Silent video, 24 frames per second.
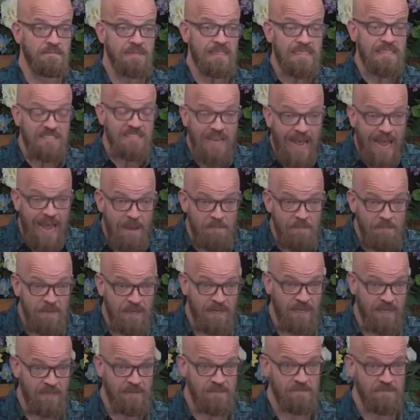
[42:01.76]
It's
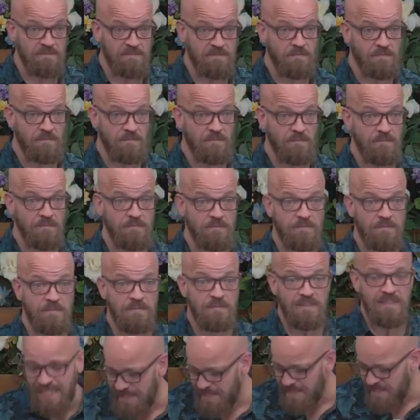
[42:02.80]
happening.
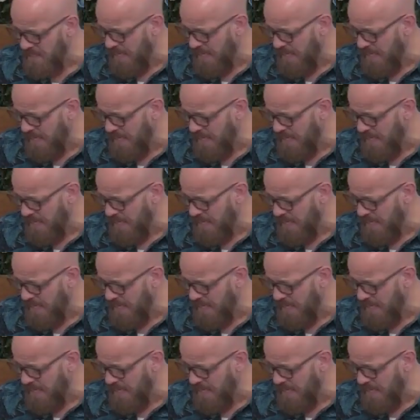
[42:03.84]
It is